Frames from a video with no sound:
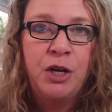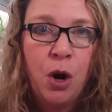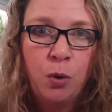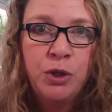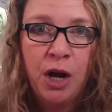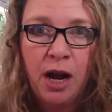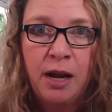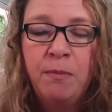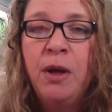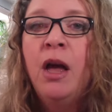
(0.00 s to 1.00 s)
no
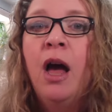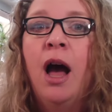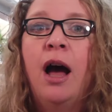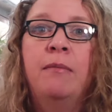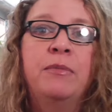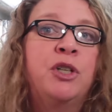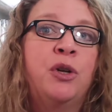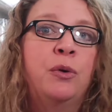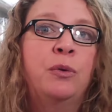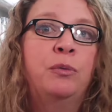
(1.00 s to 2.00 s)
time um,
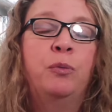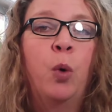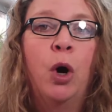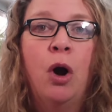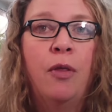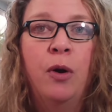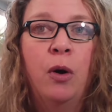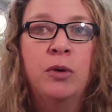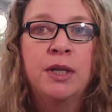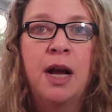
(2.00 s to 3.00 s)
to work on their
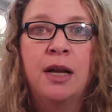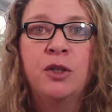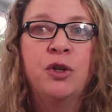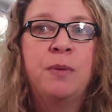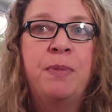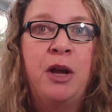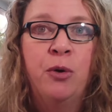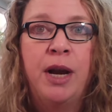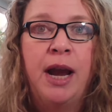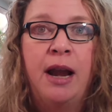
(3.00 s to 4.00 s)
own designs or to be
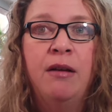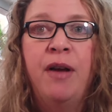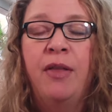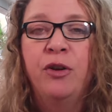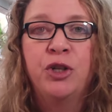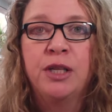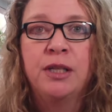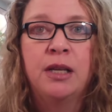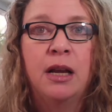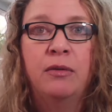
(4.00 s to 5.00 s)
creative, and they're
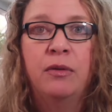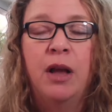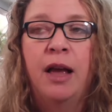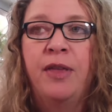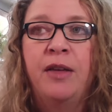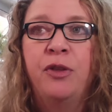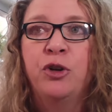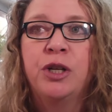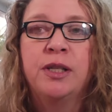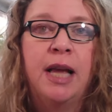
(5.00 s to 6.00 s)
just. I think they're
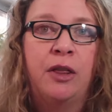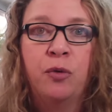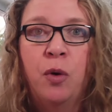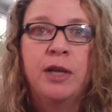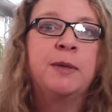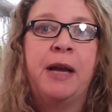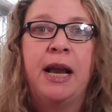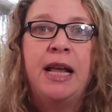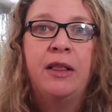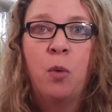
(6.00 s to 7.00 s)
just like throwing
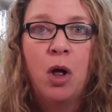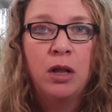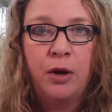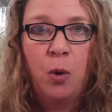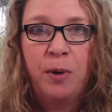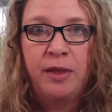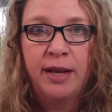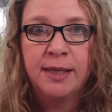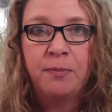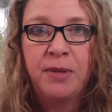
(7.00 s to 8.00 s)
spaghetti at the wall and hoping
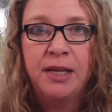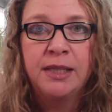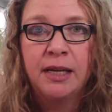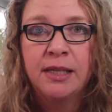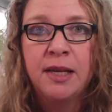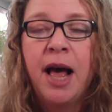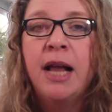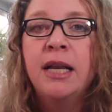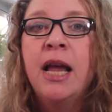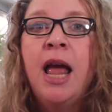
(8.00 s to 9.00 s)
that something sticks to
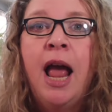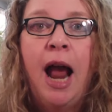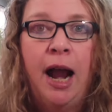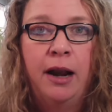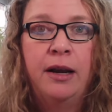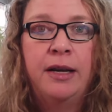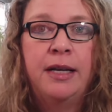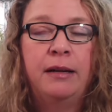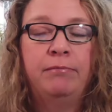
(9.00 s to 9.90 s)
that. And